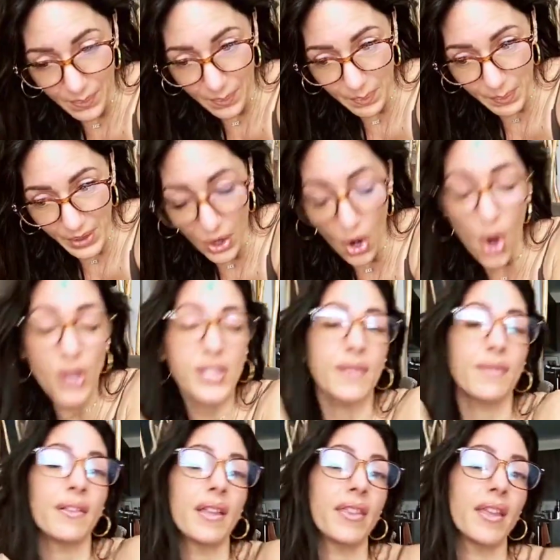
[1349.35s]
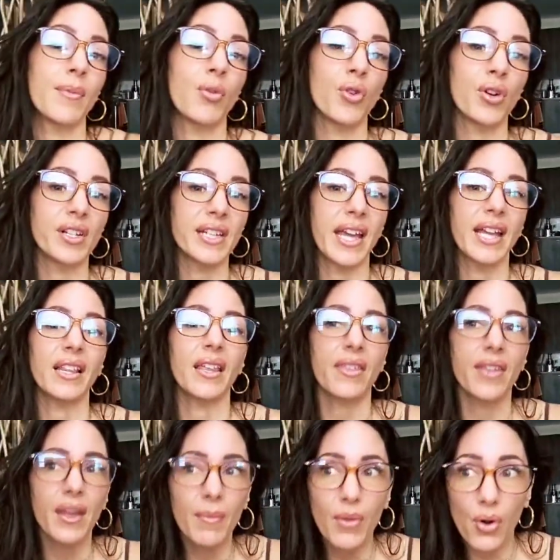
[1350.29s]
because of lithium orotate.
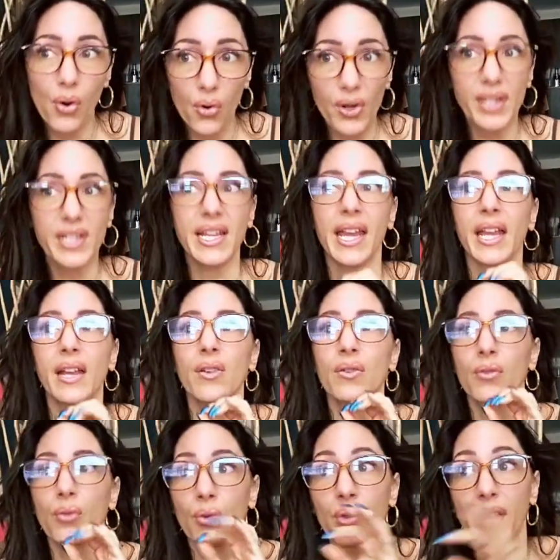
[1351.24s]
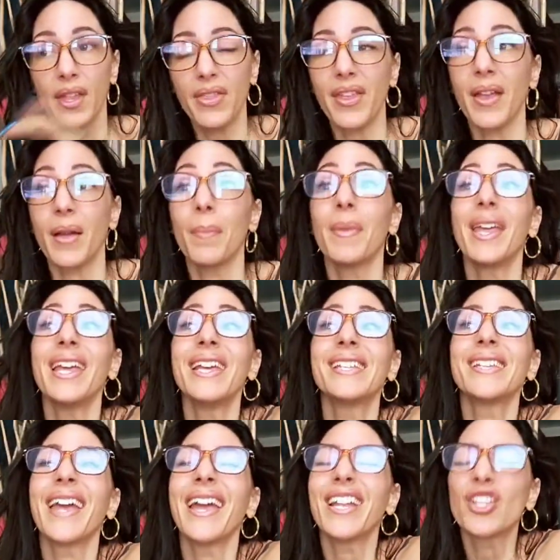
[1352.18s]
Lithium orotate, or lithium,
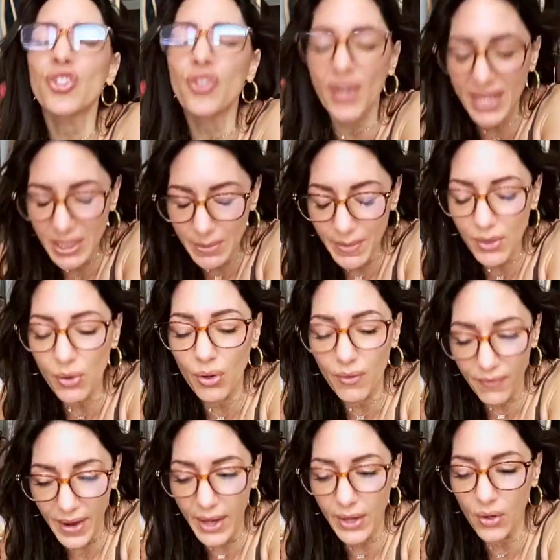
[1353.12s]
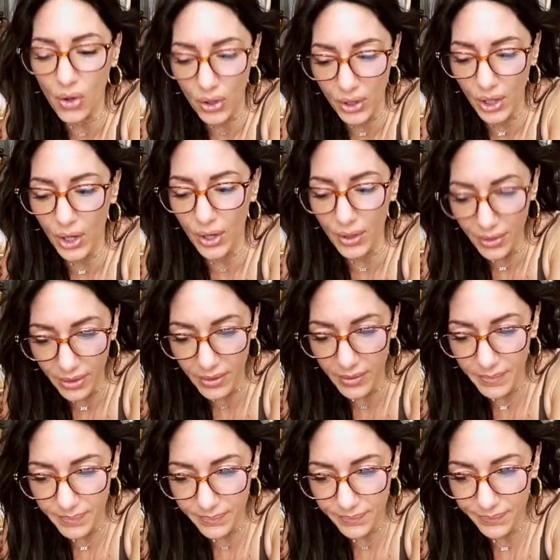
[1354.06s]
is a trace mineral found on Earth
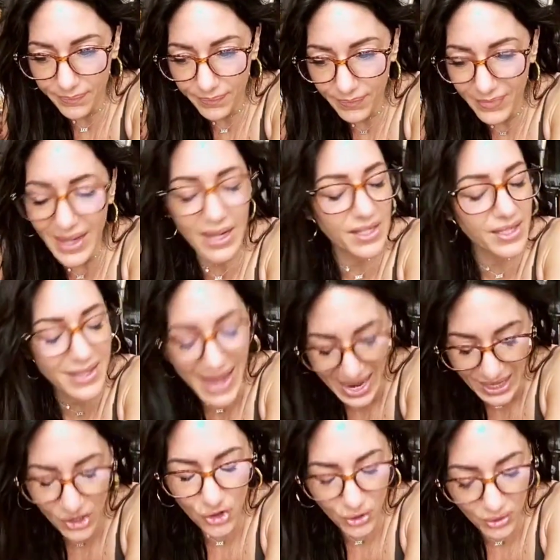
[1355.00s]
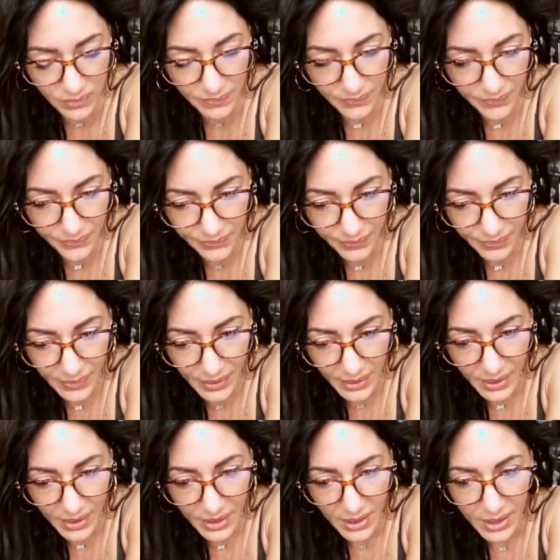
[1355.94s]
that is natural.
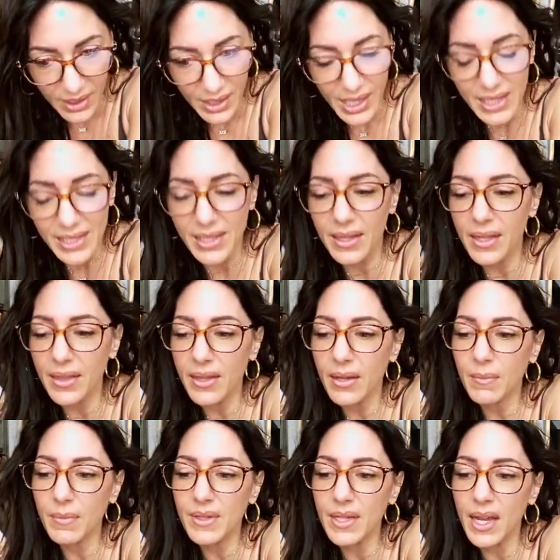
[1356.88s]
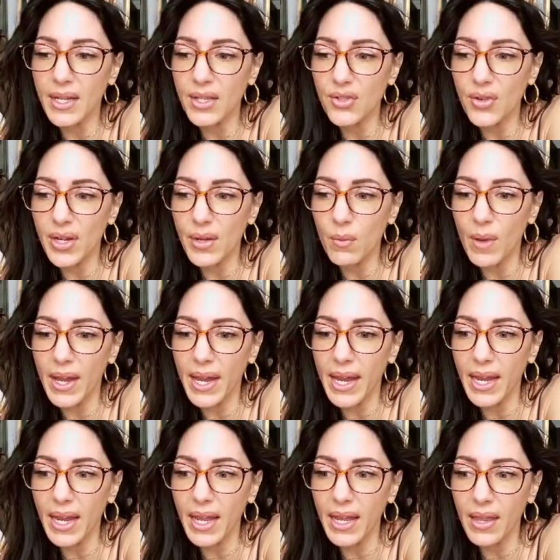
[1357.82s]
Is it lithium citrate? Why
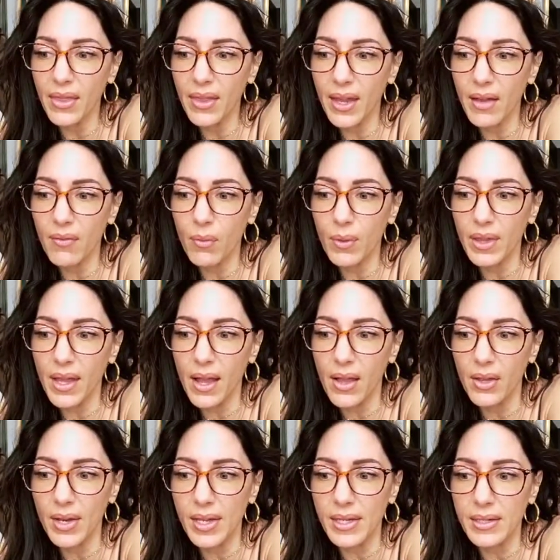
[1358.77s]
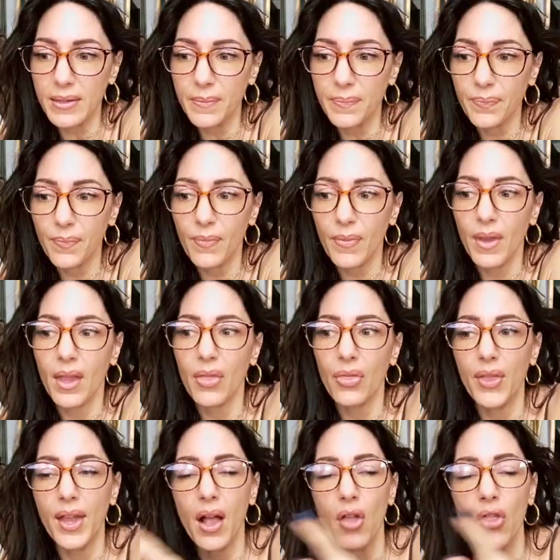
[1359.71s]
can't I think of what the hell it is?
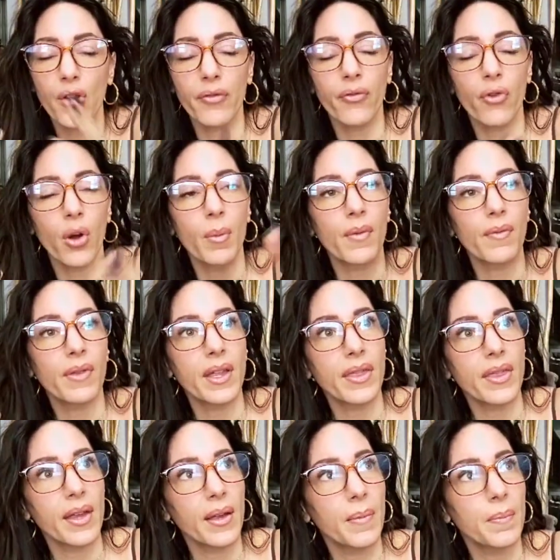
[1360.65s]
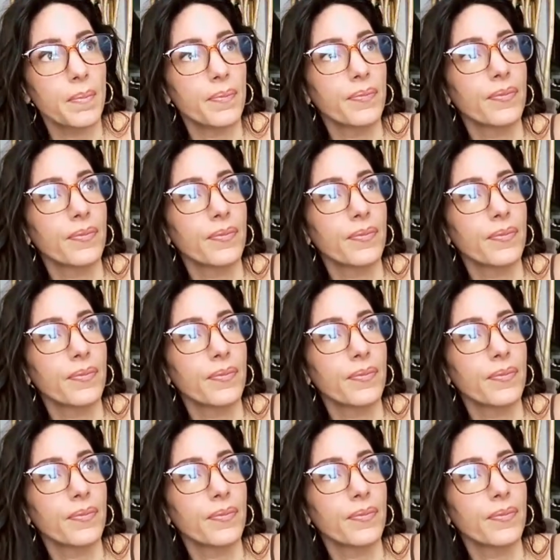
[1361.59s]
The other form of lithium,